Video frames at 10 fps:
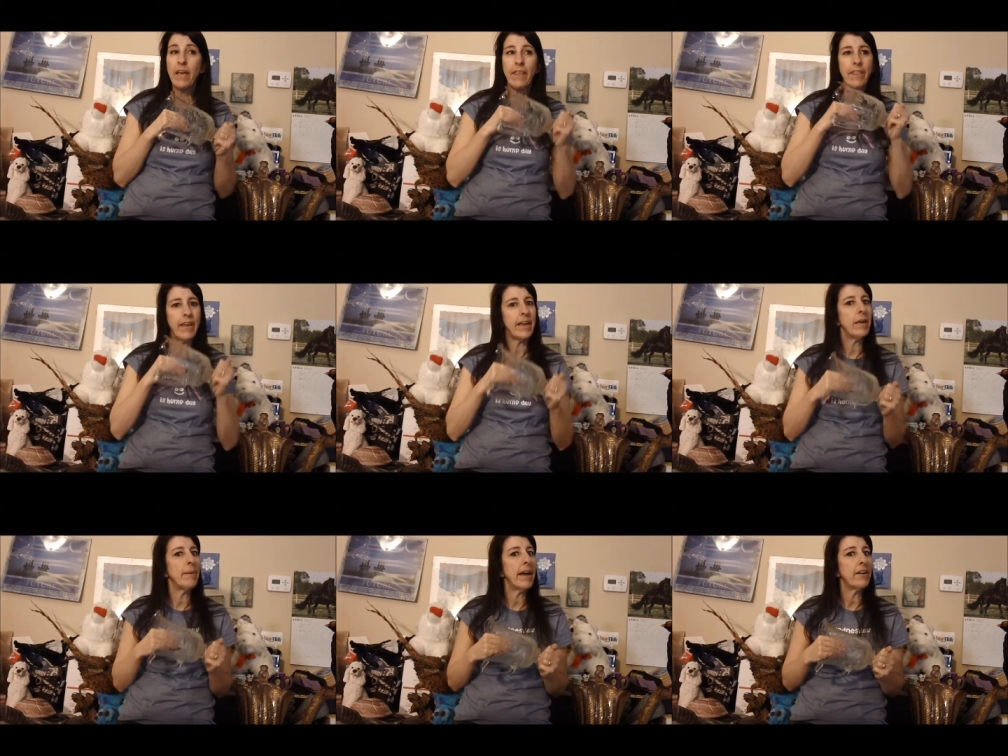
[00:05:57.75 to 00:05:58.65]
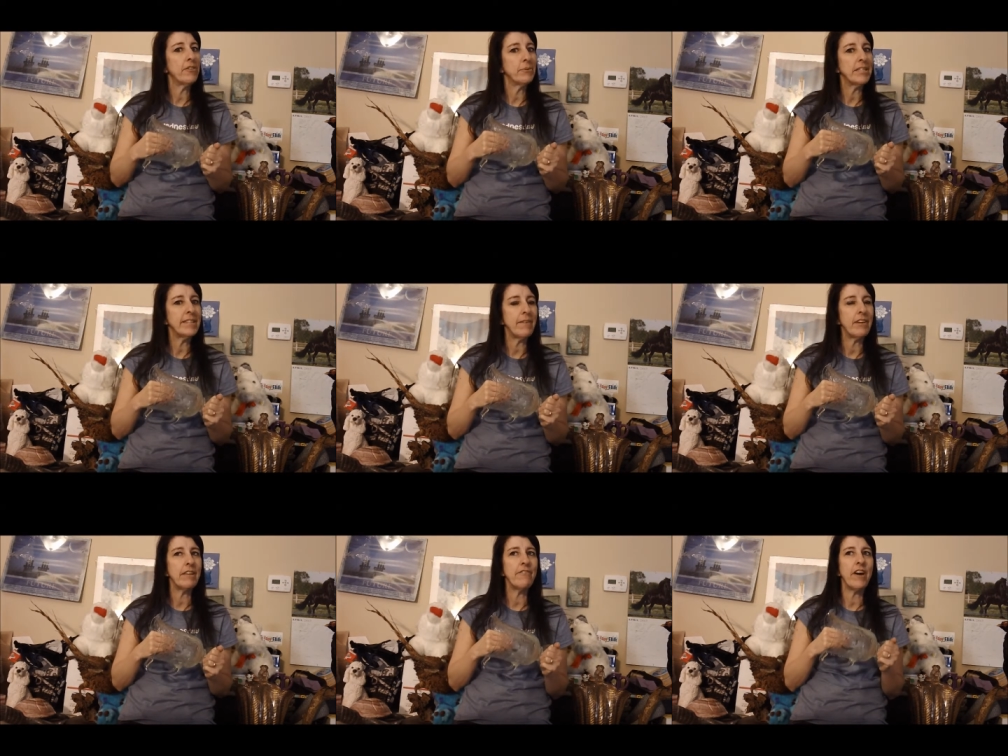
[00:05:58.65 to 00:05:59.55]
They came back at
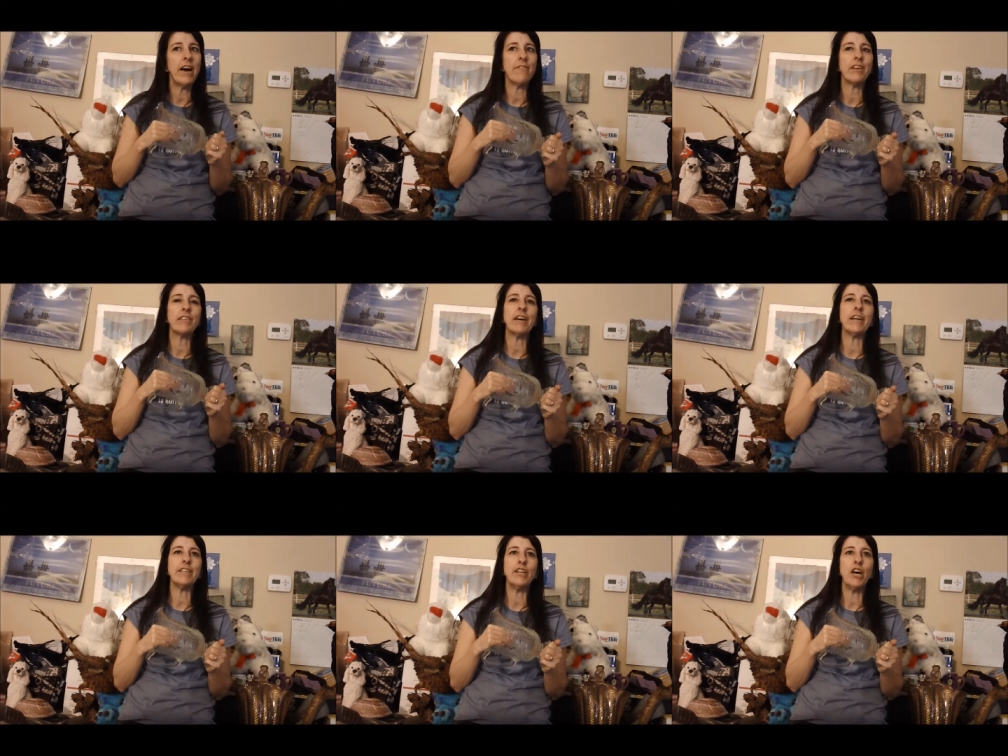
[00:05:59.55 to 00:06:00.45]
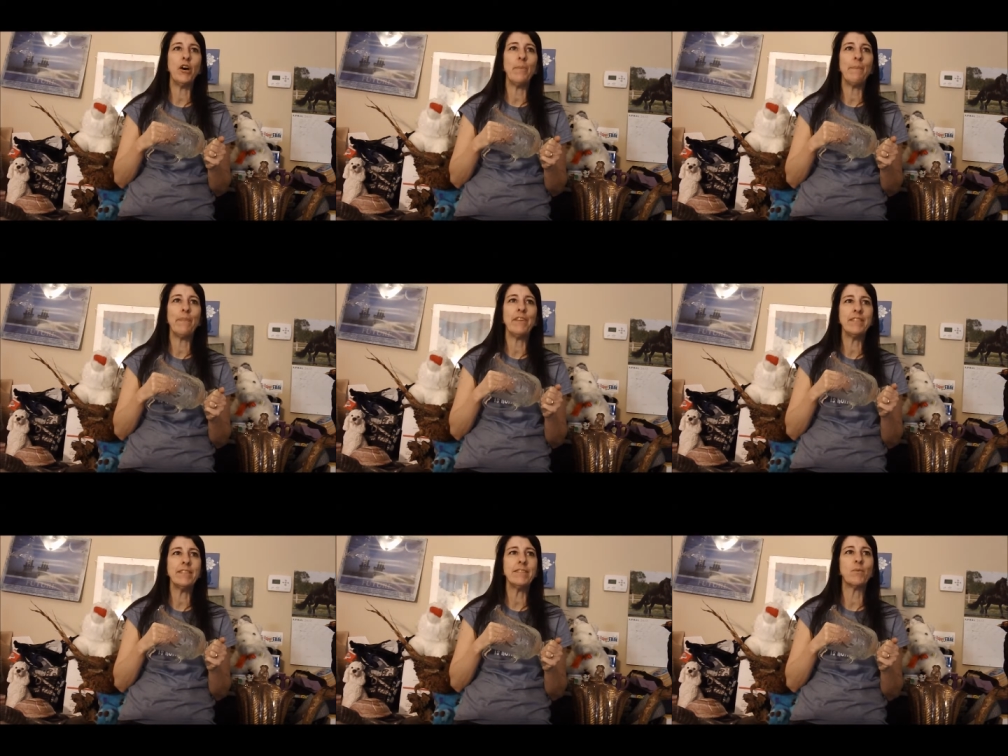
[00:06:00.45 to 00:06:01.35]
375 and I thought, you know,
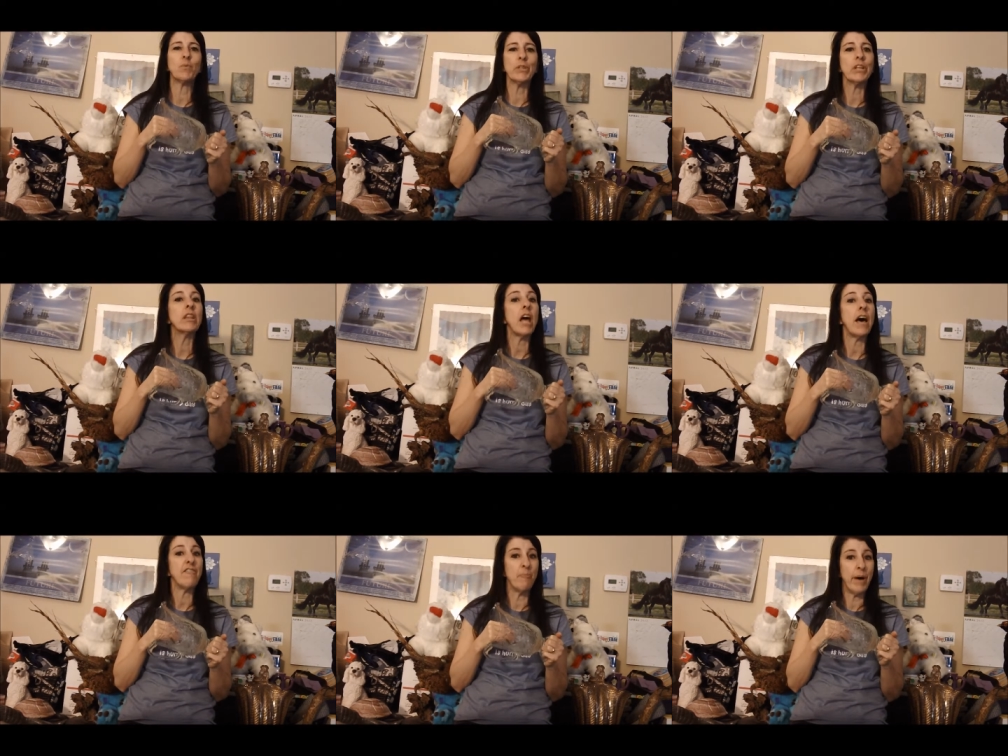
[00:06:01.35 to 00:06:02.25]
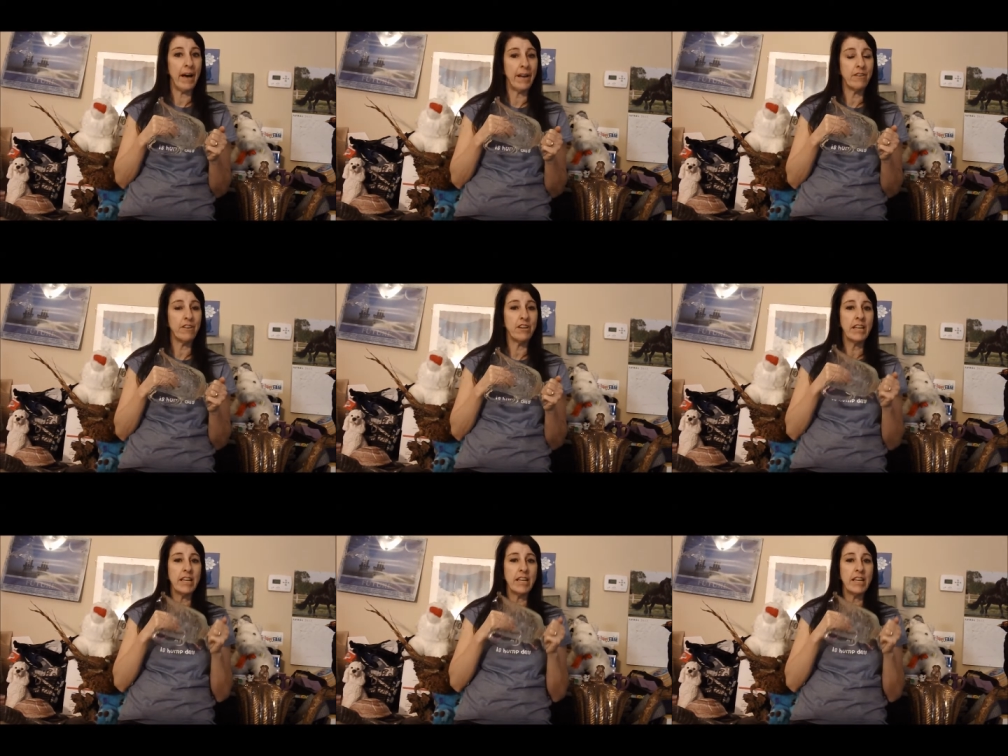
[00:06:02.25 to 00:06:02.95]
this is a real live buyer